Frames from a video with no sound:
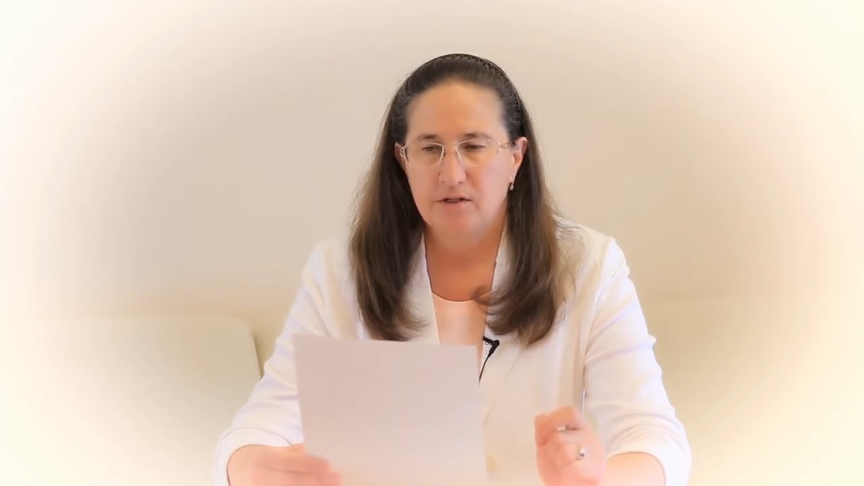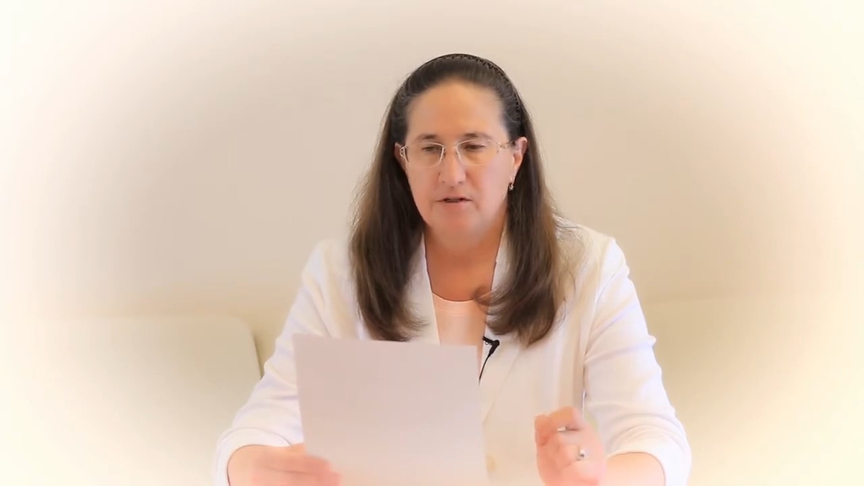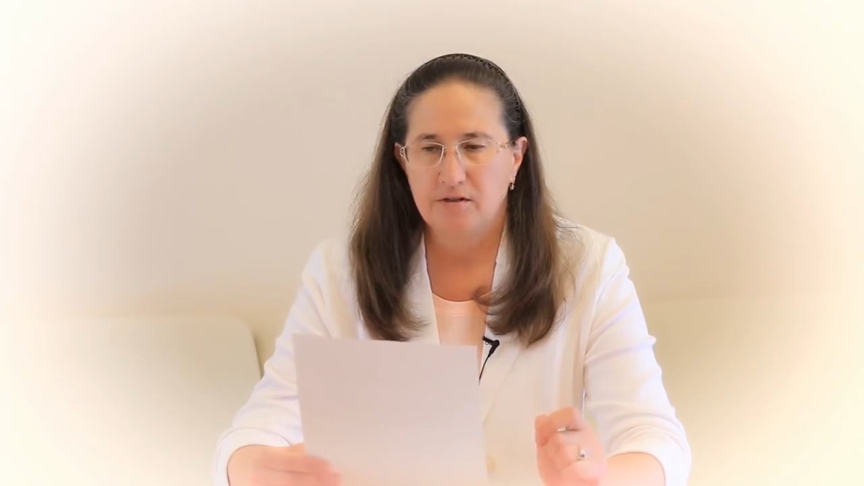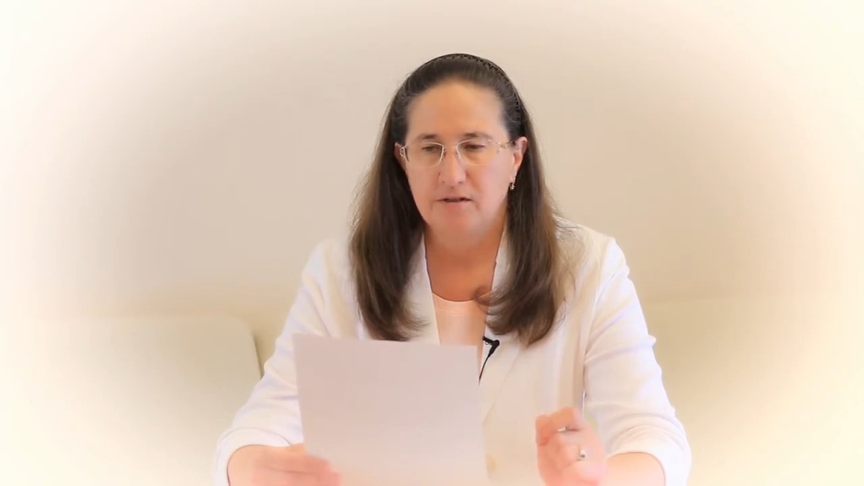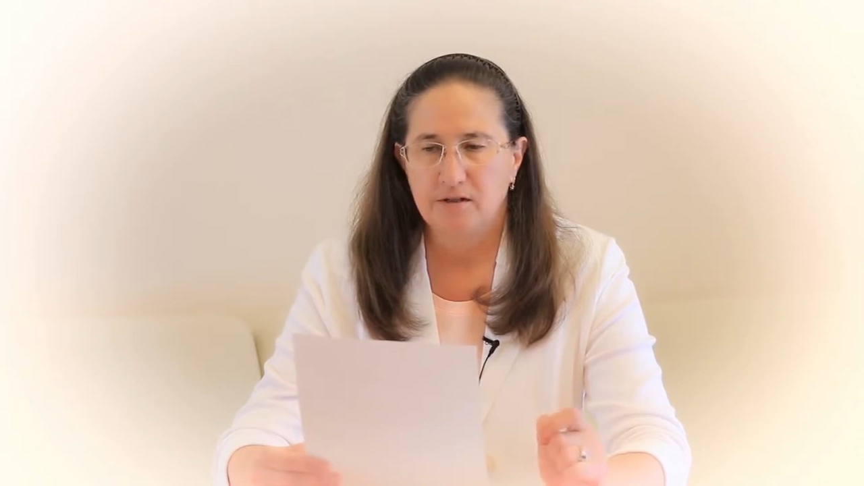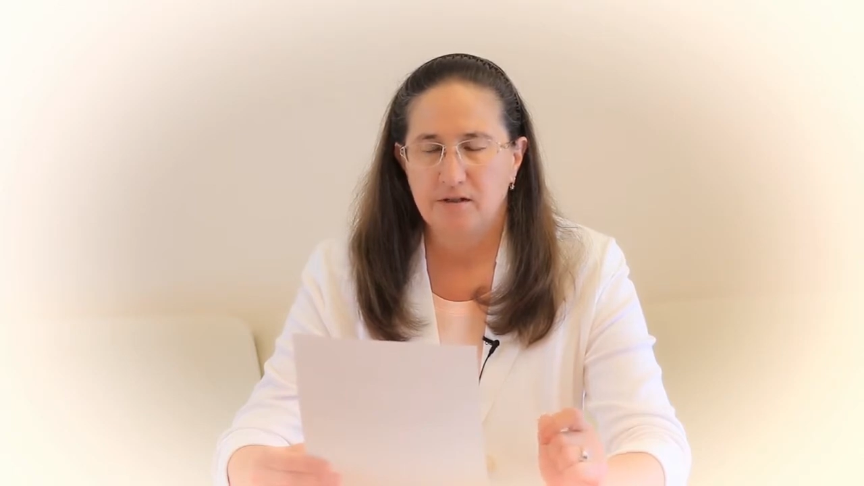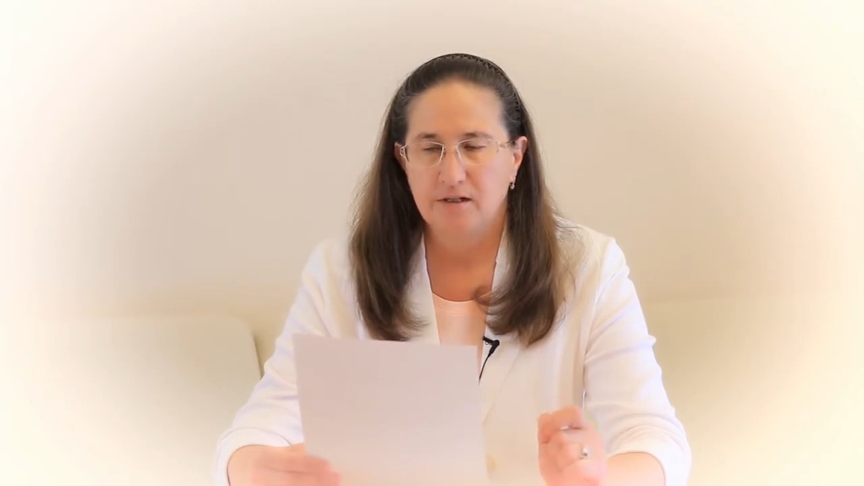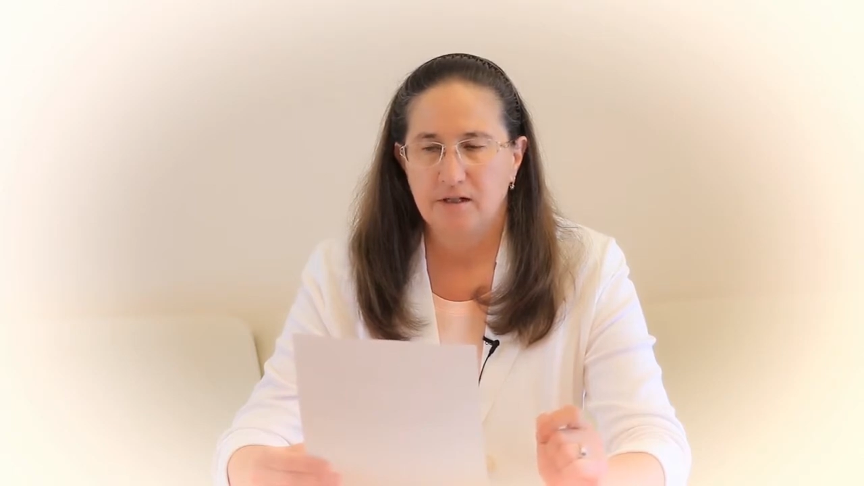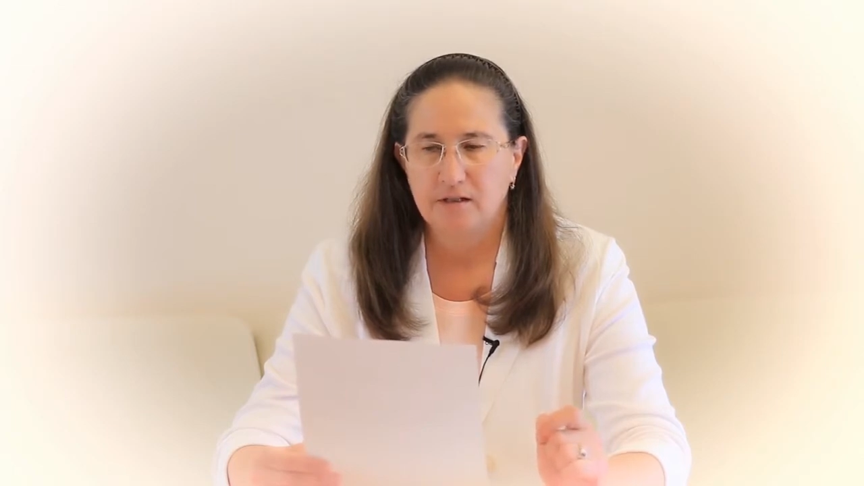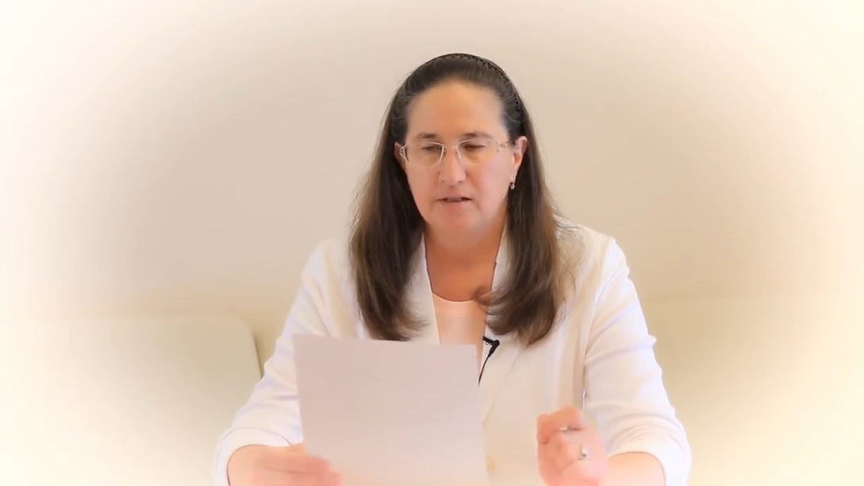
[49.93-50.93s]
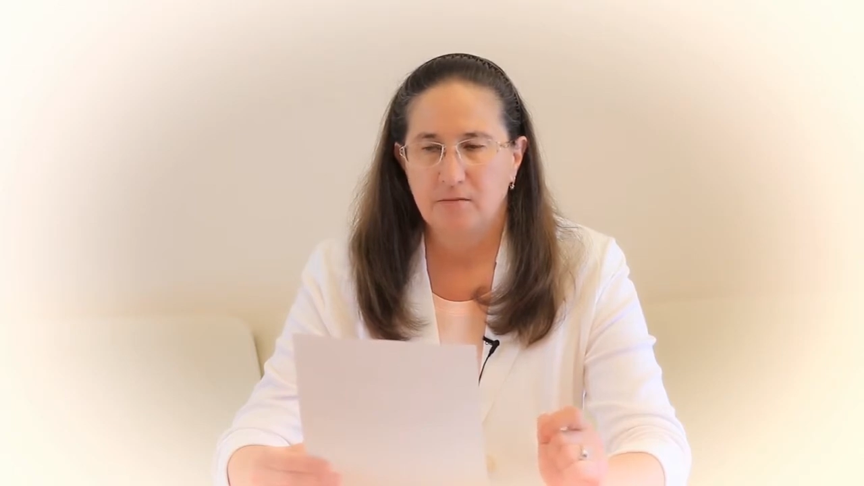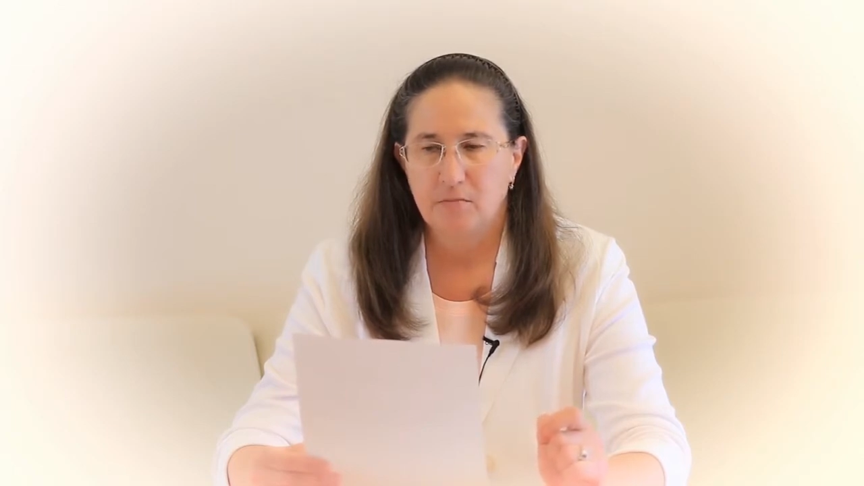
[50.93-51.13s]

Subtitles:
the causes of